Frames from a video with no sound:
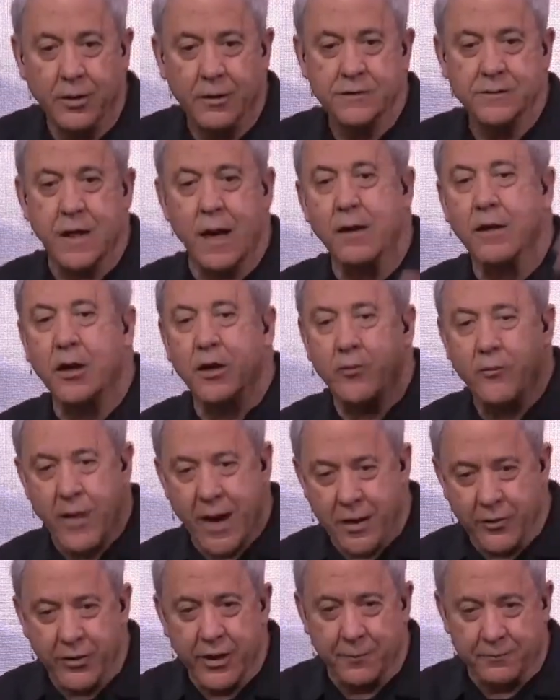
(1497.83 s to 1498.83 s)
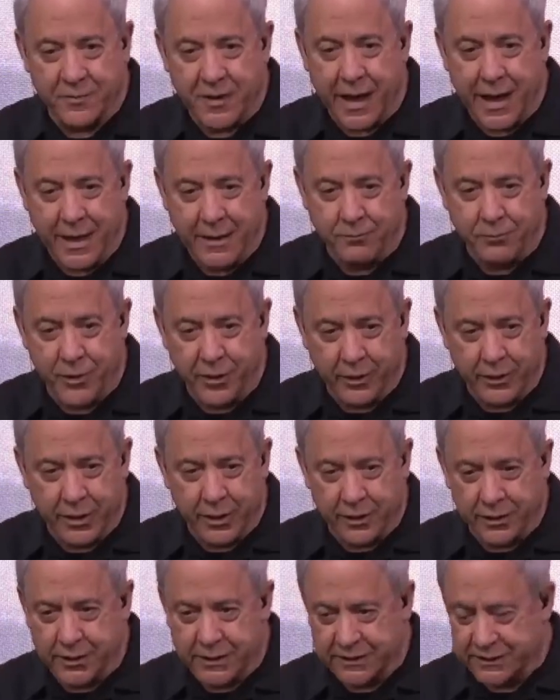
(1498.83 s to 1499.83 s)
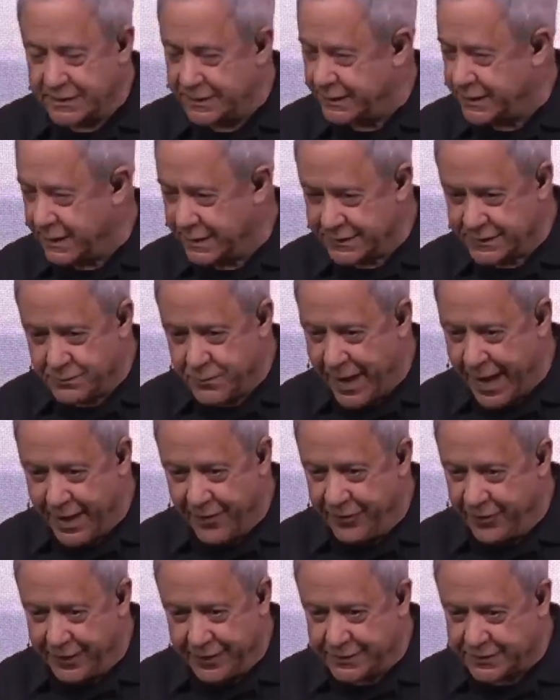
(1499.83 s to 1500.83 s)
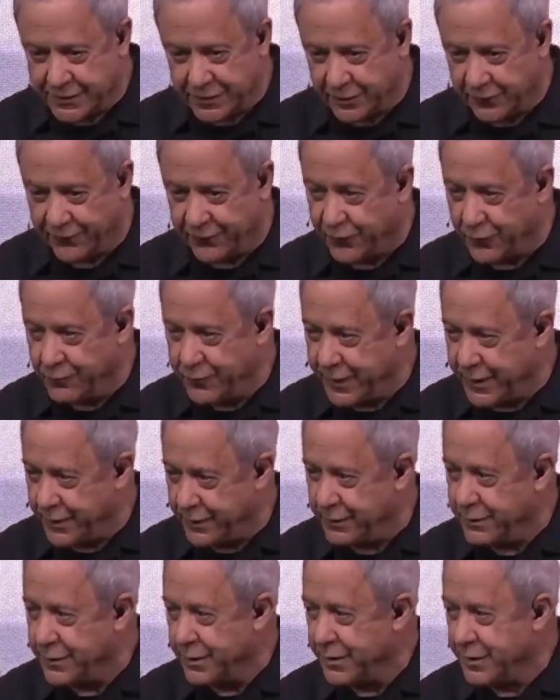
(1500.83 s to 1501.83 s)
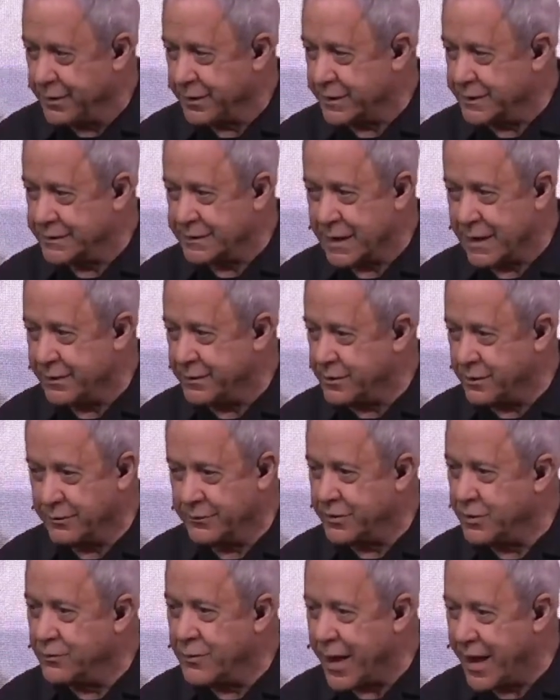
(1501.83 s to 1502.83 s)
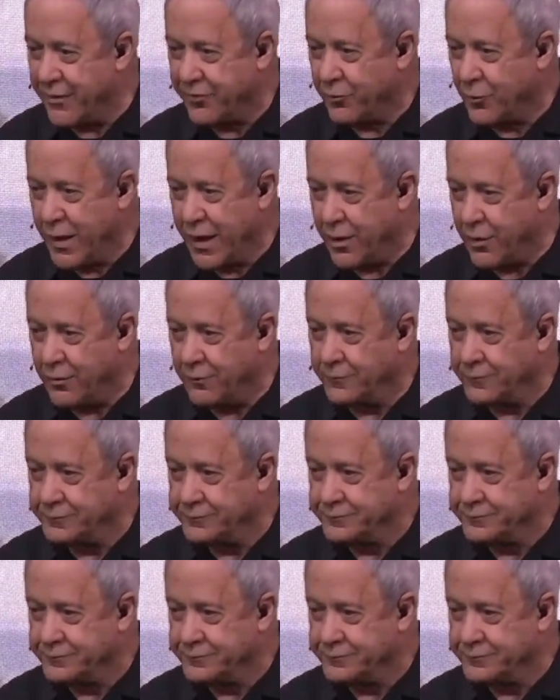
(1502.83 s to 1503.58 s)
So I'm going to round up to 8 billion because it does math easier for me because I don't do math well.